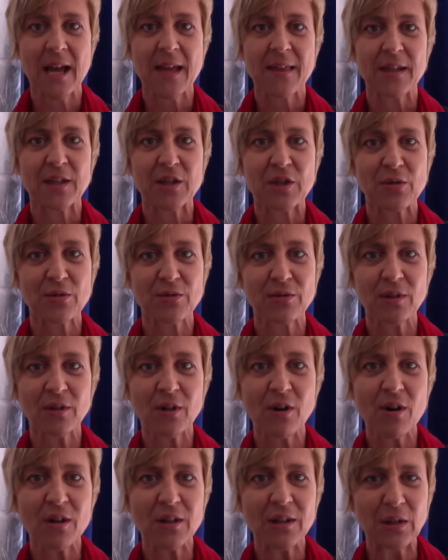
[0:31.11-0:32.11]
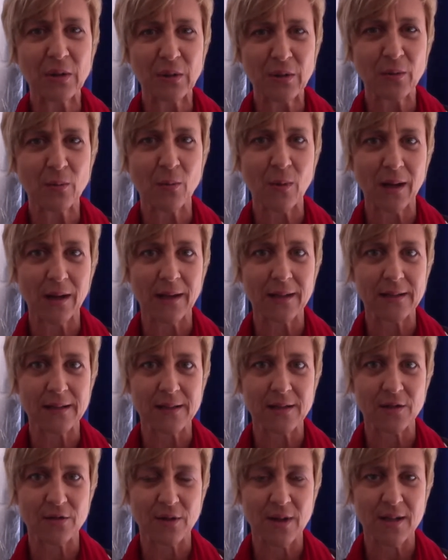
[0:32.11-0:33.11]
that children can't learn well under
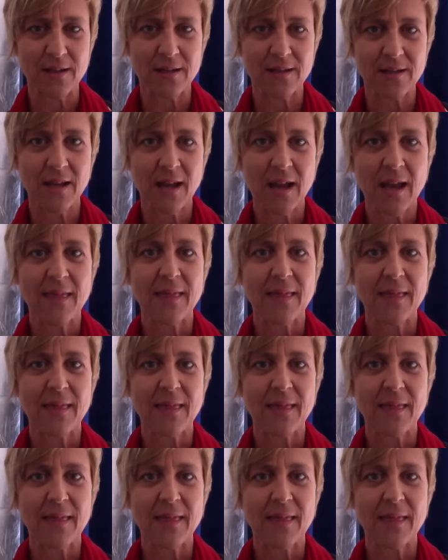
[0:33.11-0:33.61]
stress.